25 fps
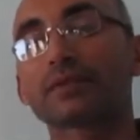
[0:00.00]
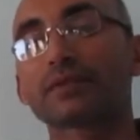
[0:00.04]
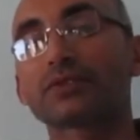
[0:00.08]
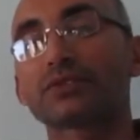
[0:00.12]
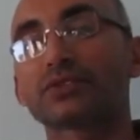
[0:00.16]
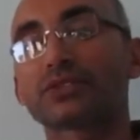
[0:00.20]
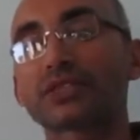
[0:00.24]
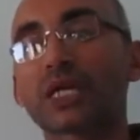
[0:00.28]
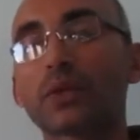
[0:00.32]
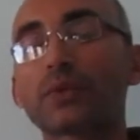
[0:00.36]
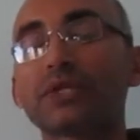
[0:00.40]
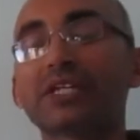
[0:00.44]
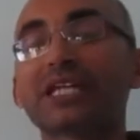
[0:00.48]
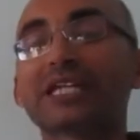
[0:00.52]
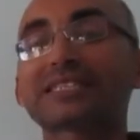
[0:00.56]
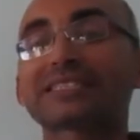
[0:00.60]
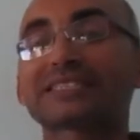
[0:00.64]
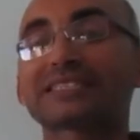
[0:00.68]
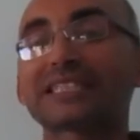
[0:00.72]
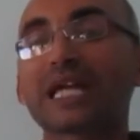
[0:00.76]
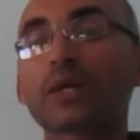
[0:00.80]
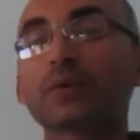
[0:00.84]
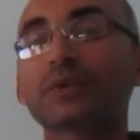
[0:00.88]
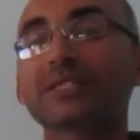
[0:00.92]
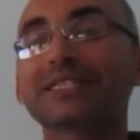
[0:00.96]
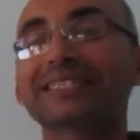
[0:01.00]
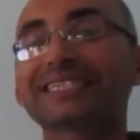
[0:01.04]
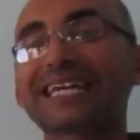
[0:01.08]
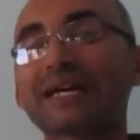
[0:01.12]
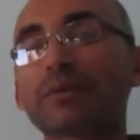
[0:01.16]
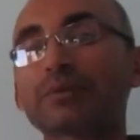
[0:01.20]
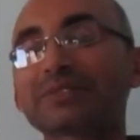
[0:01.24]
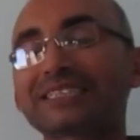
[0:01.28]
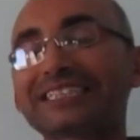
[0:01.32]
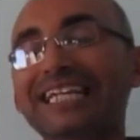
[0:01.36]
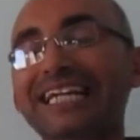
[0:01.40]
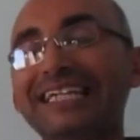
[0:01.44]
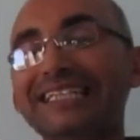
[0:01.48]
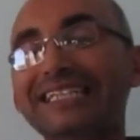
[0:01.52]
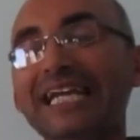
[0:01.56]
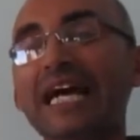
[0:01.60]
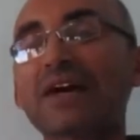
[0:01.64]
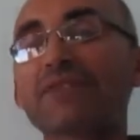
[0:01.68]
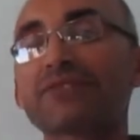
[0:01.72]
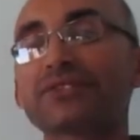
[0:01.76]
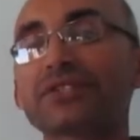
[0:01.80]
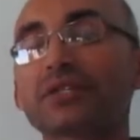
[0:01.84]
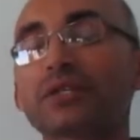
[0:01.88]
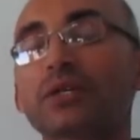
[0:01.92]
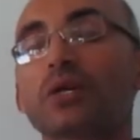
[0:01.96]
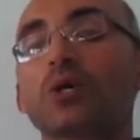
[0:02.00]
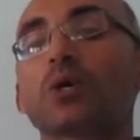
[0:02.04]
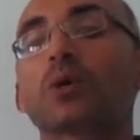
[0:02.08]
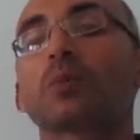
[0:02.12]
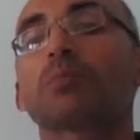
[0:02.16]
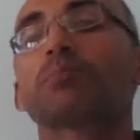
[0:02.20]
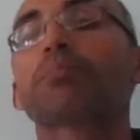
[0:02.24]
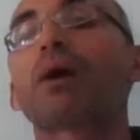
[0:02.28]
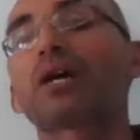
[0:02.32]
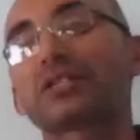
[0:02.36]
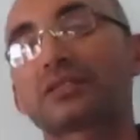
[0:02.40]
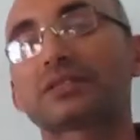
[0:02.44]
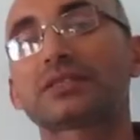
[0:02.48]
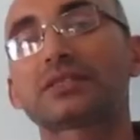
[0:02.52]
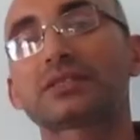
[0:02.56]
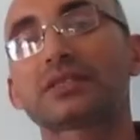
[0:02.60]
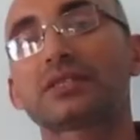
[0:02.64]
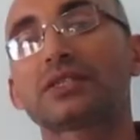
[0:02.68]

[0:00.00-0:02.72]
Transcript: So here slowly comes directly after but.